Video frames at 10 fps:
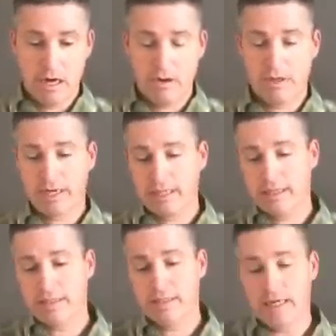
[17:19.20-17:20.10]
Oh, and I got
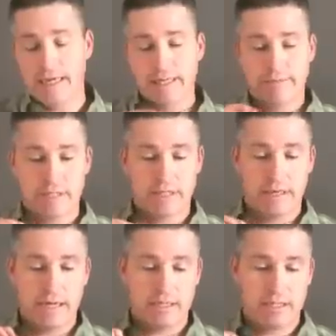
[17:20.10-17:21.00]
these little items
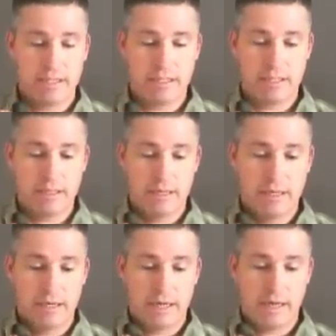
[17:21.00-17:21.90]
on Etsy,
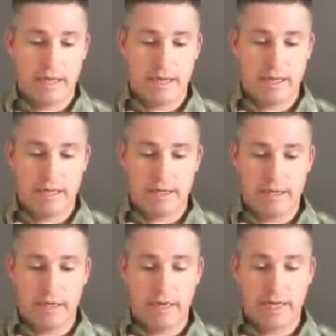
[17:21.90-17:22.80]
and
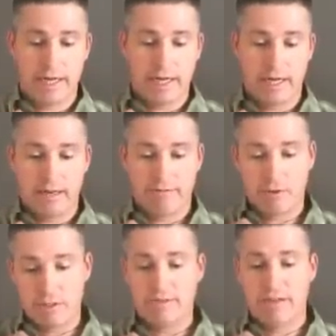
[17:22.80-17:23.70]
of
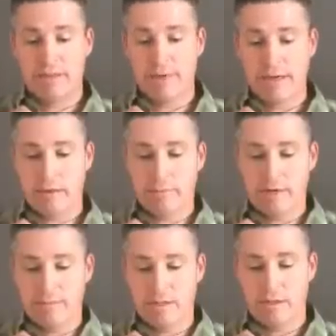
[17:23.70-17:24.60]
course, I had my health
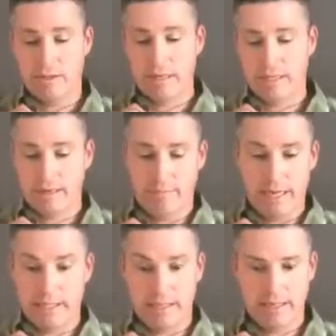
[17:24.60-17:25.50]
problems, so I got to
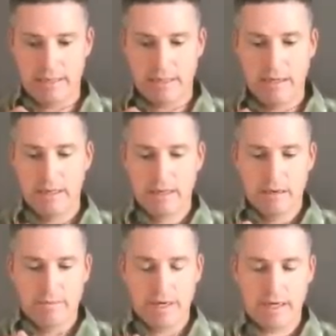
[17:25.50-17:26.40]
maintain it.
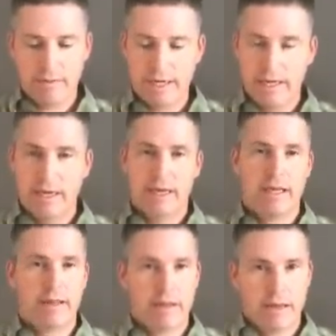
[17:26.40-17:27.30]
But anyway,
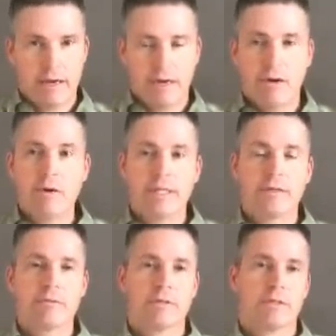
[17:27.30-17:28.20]
and
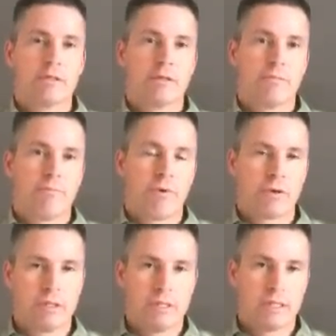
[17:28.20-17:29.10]
don't
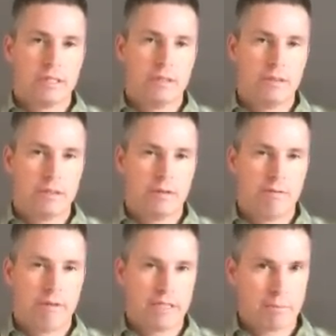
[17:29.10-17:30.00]
port this to
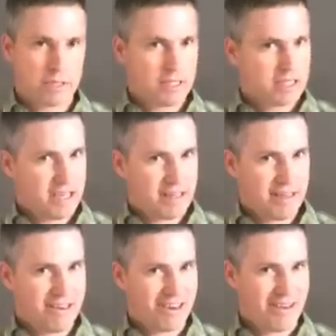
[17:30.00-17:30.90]
Facebook just yet.
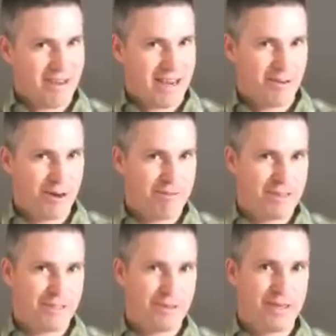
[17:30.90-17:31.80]
They don't have ad
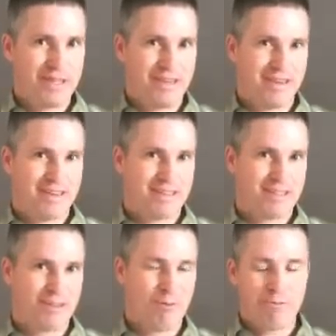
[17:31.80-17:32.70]
revenue.
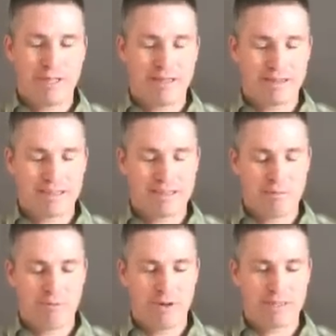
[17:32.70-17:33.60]
Hopefully, I'll get
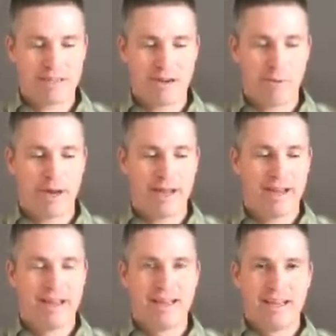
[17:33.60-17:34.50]
some funds that way.
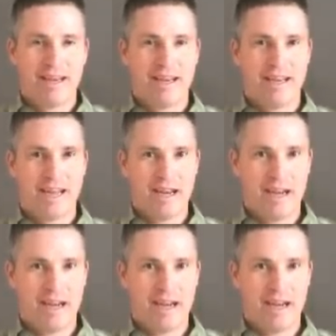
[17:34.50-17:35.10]
Hey,